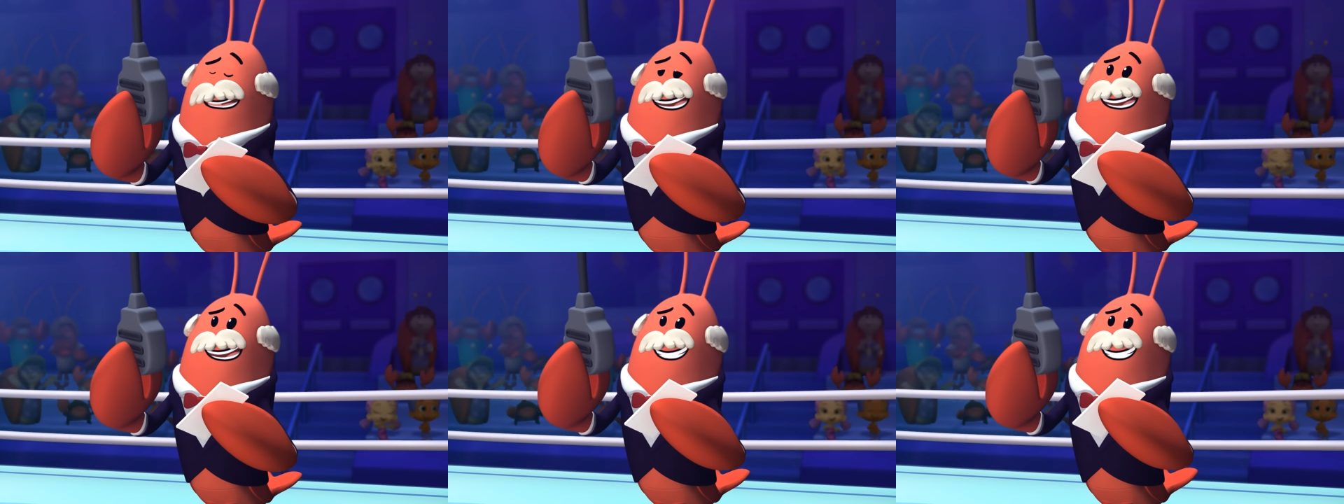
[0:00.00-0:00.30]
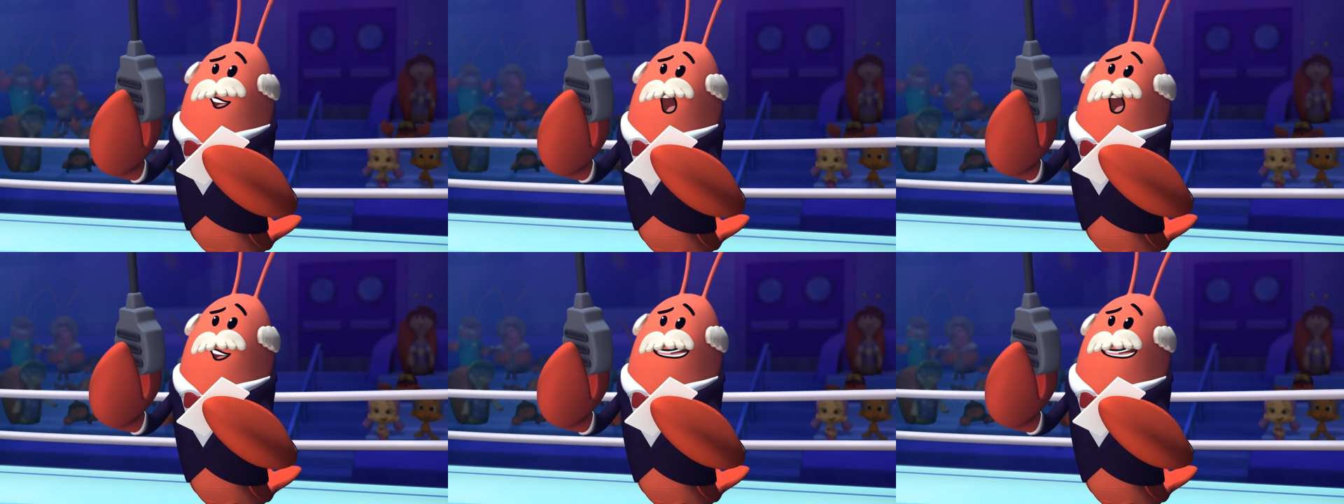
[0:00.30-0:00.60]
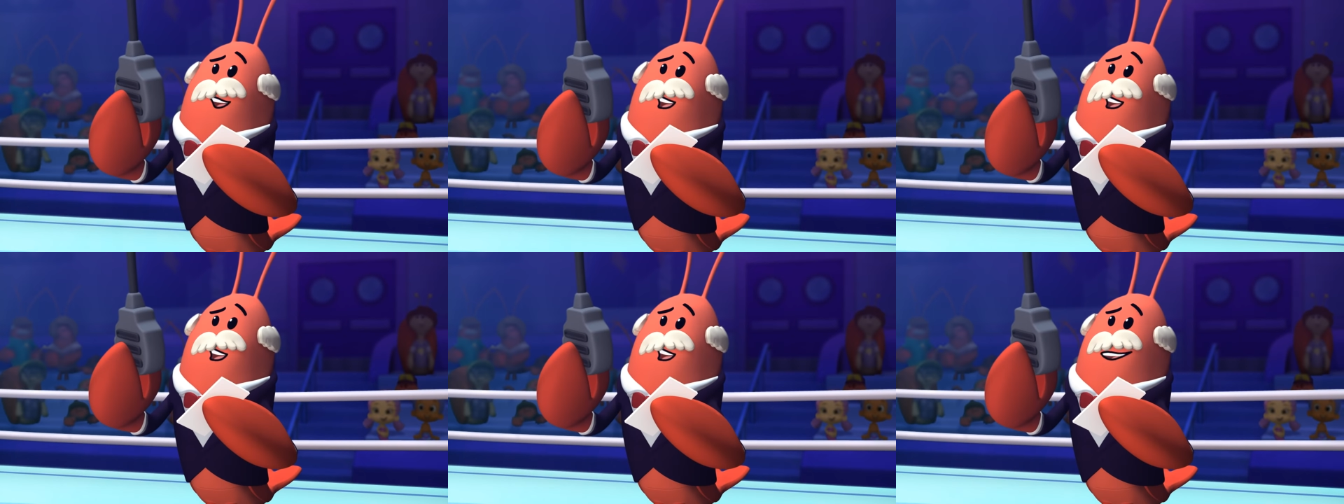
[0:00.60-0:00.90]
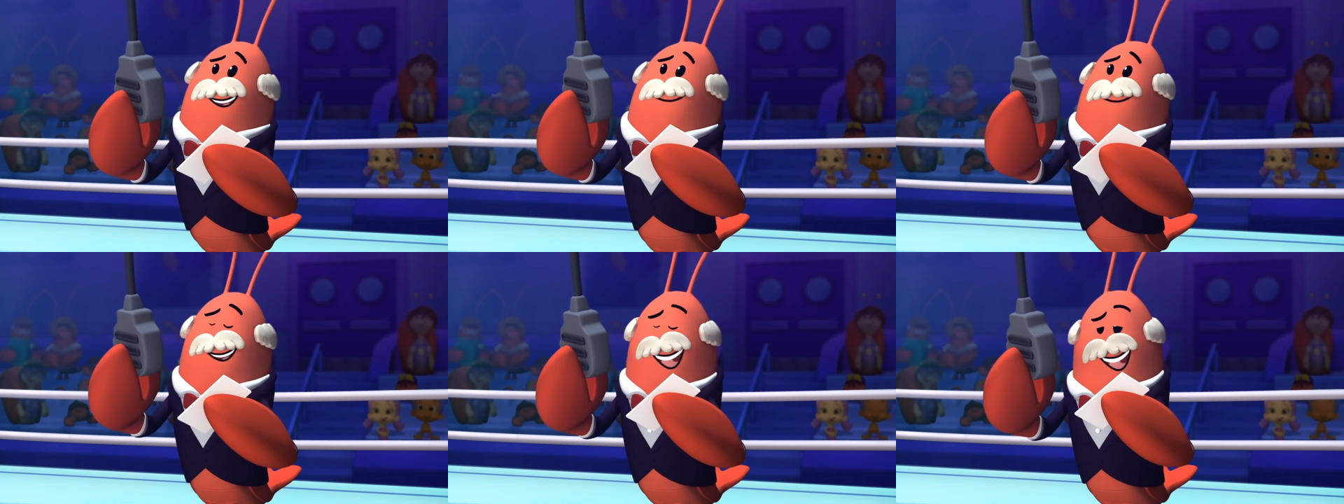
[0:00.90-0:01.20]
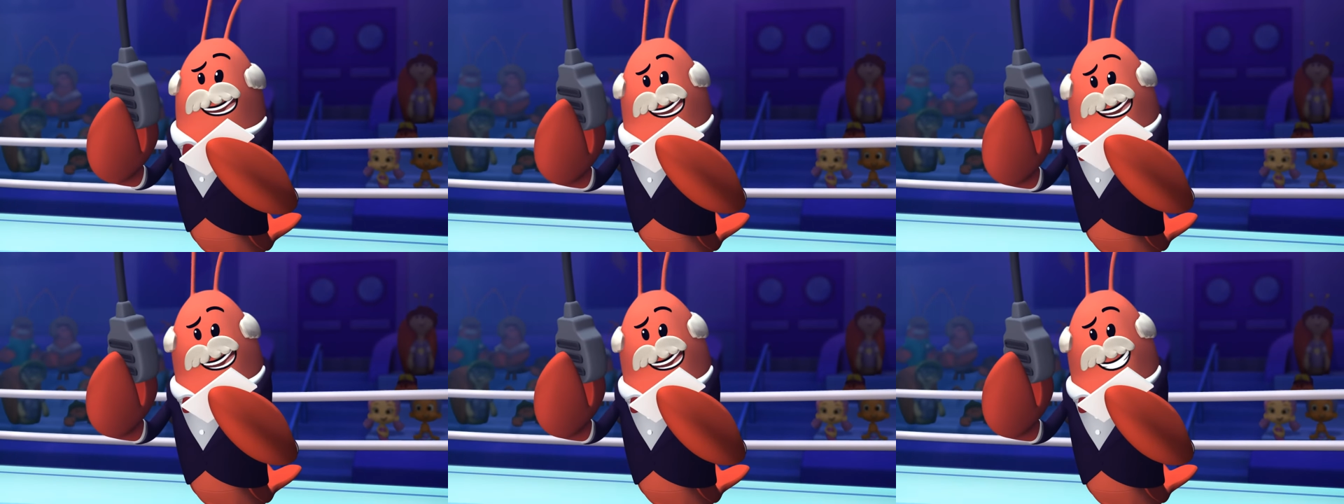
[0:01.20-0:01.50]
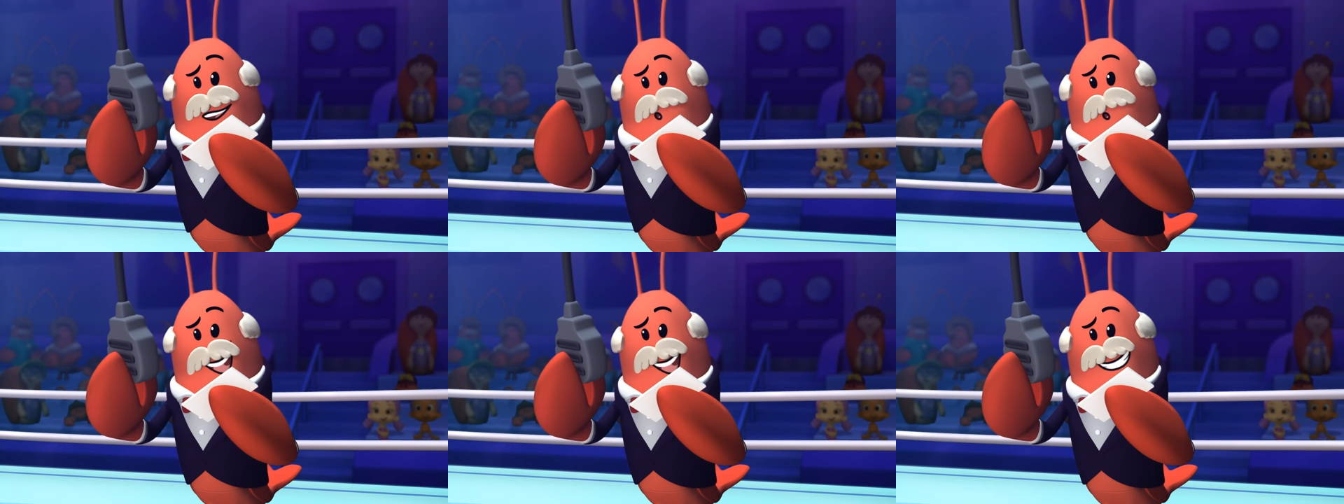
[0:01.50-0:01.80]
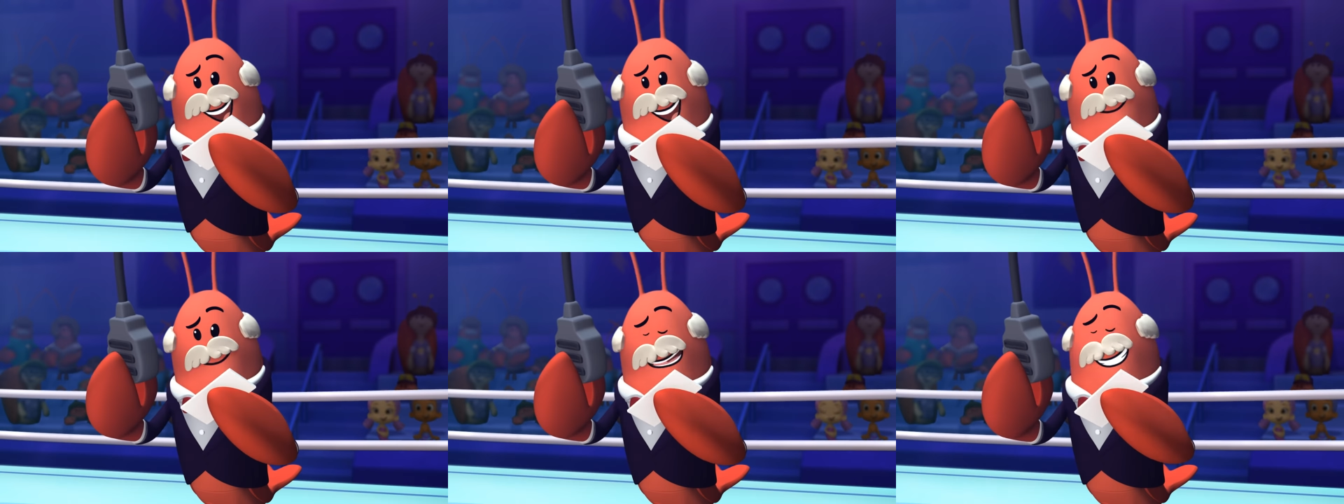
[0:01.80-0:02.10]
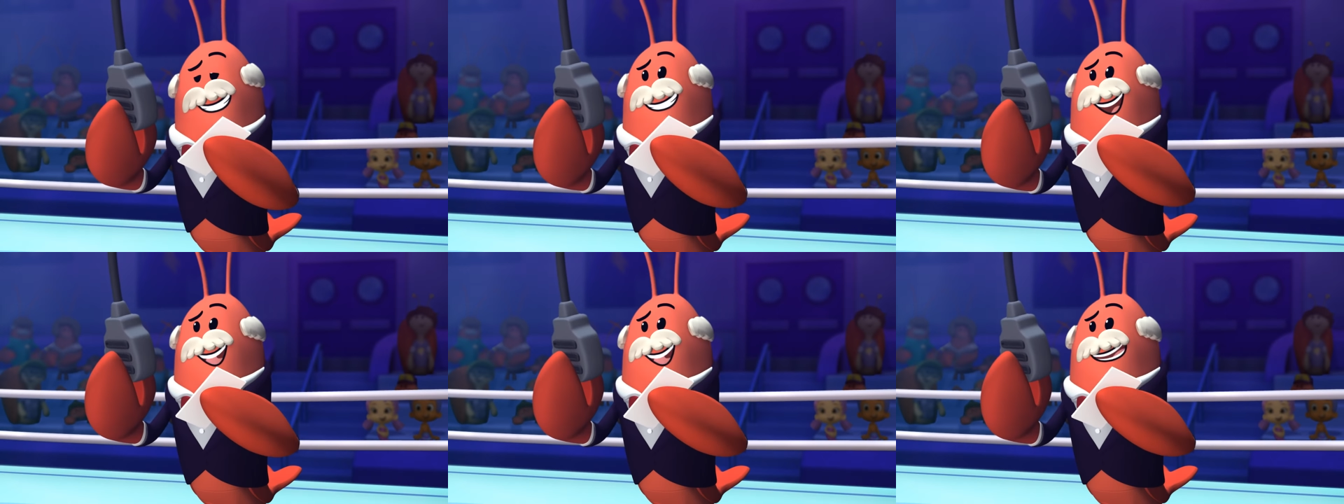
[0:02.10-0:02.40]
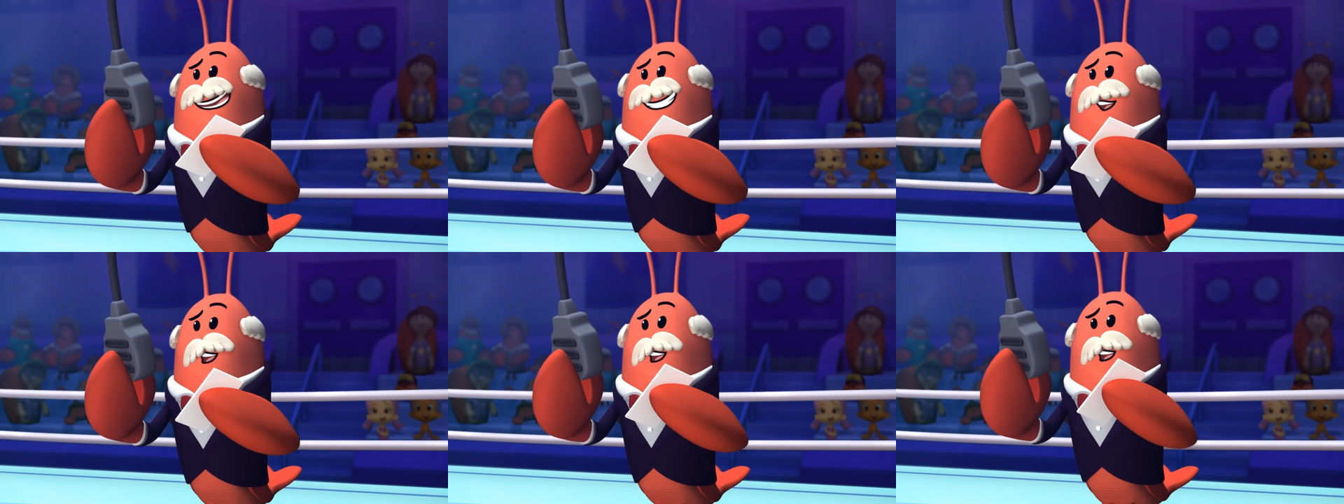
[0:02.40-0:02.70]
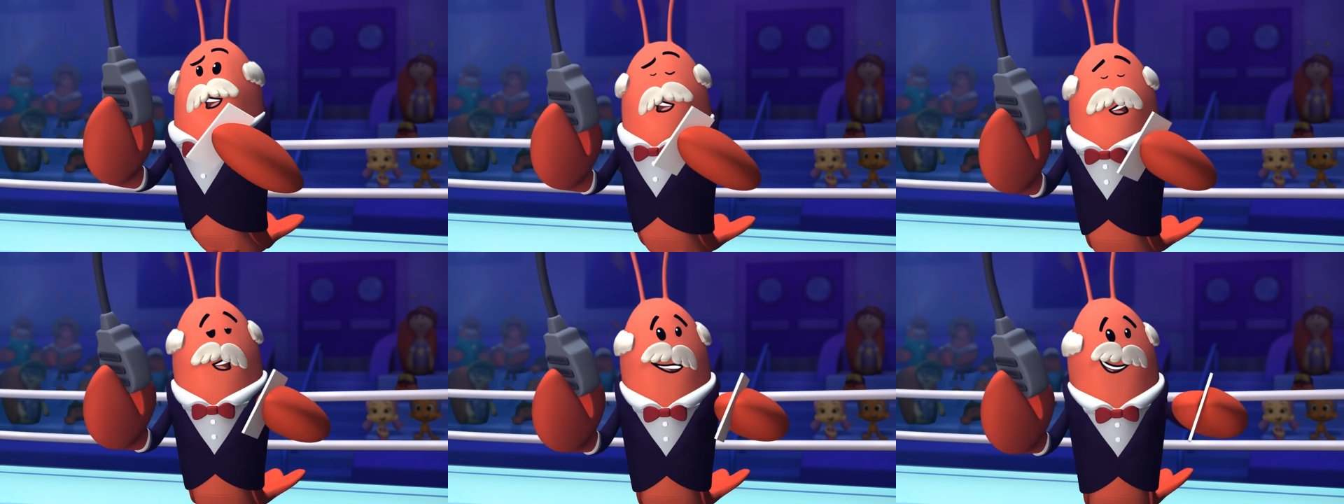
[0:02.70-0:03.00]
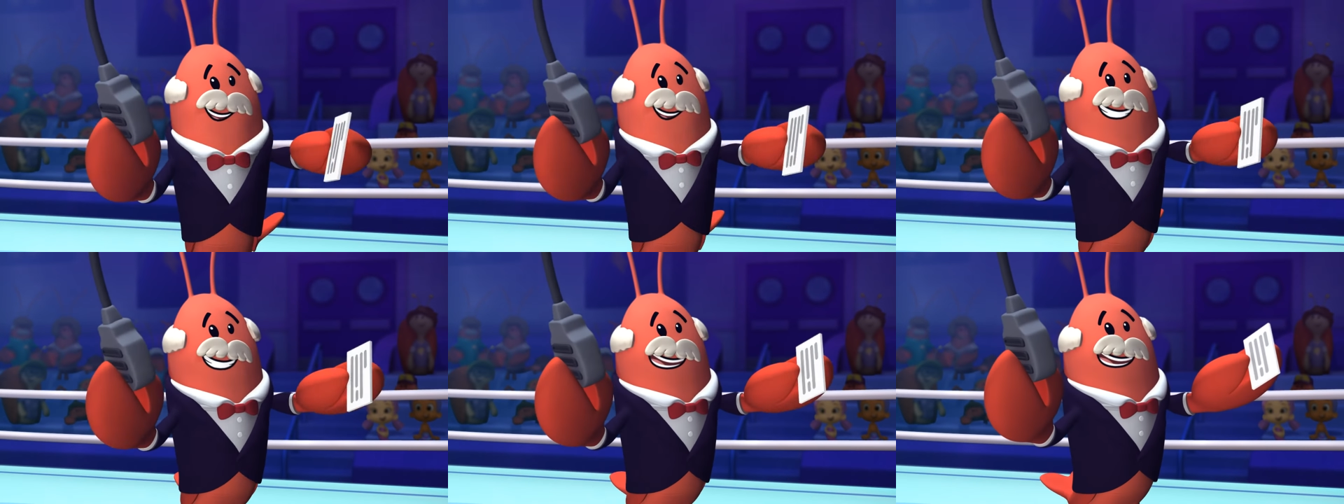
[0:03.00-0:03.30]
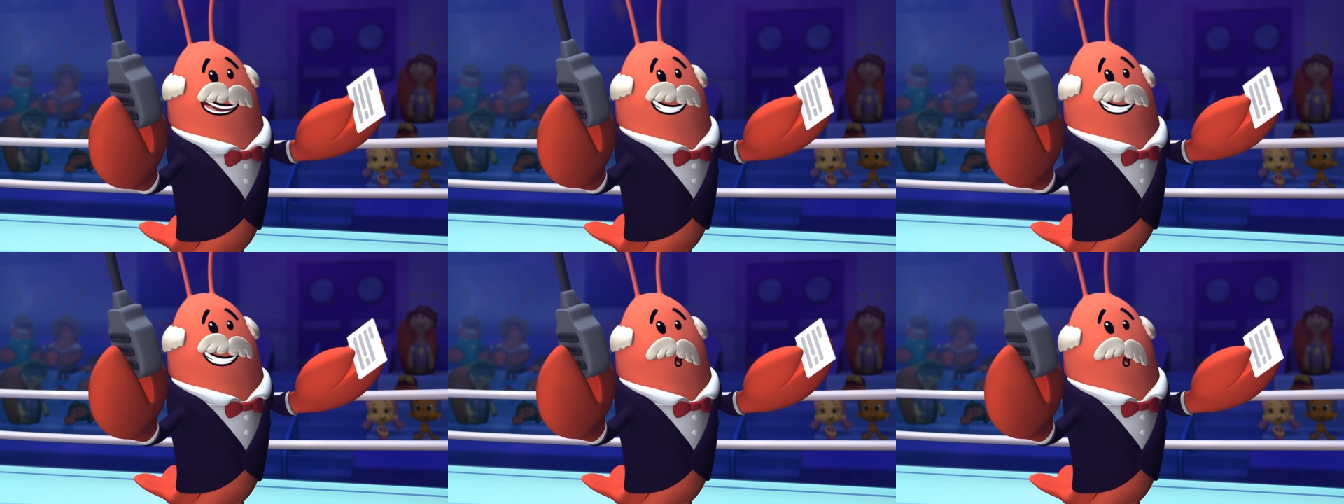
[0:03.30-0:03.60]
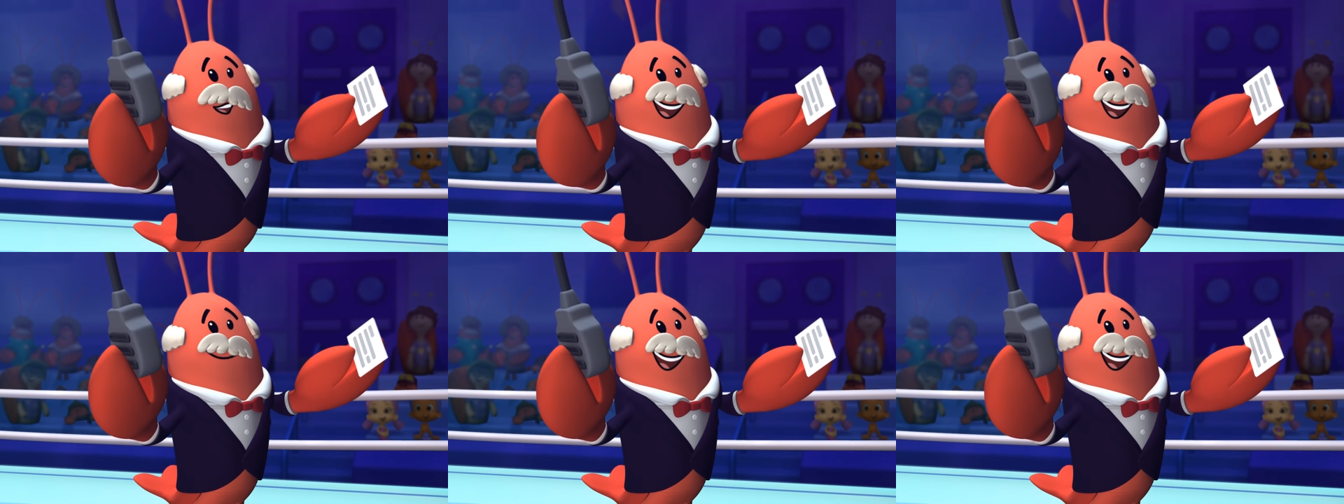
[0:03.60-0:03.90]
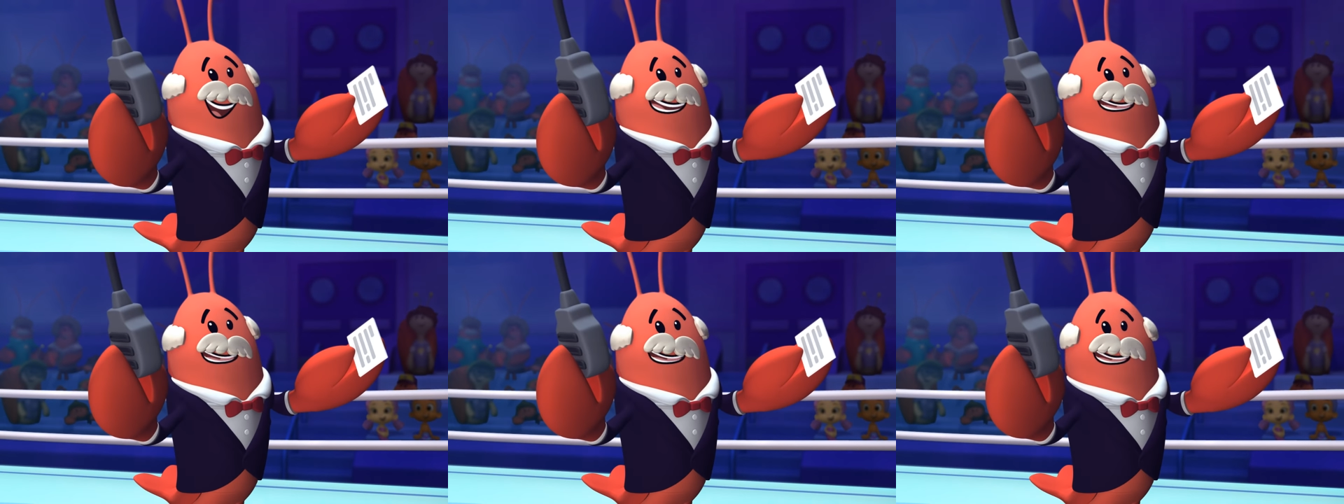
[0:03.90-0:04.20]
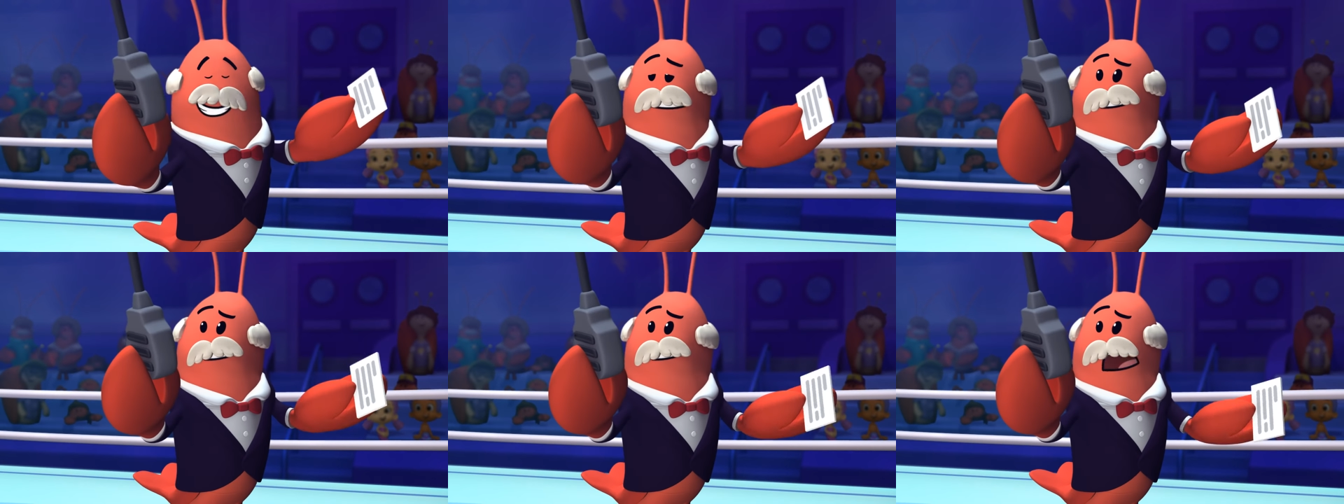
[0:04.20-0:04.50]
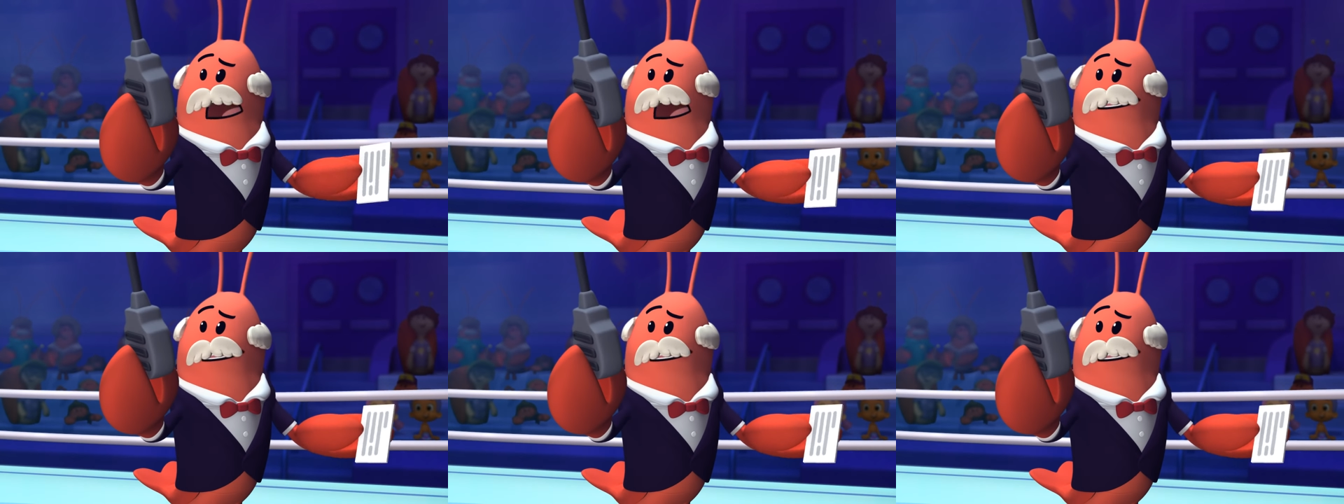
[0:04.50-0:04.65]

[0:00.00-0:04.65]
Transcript: [unreadable: no face in view]